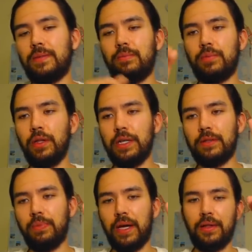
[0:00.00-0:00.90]

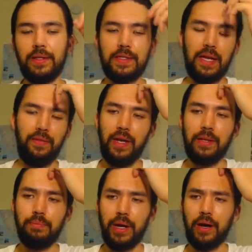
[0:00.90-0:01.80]
leaked ban list have
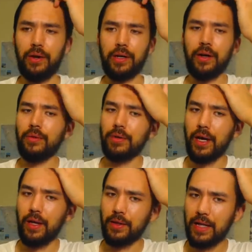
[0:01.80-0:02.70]
any bearing on
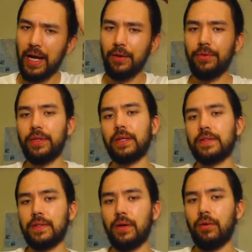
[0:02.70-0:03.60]
reality? I don't think
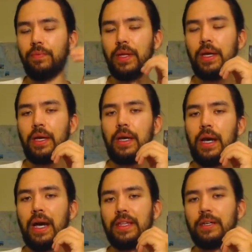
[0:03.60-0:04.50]
so.
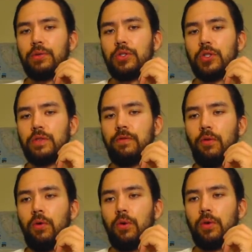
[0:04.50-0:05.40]
I think it was just
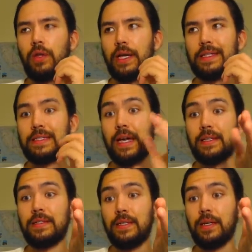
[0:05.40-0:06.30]
for like
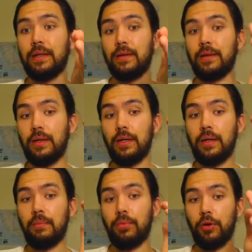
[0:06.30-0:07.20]
testing
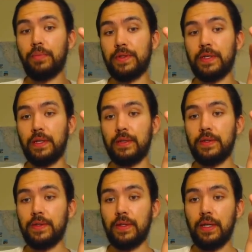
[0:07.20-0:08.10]
purposes.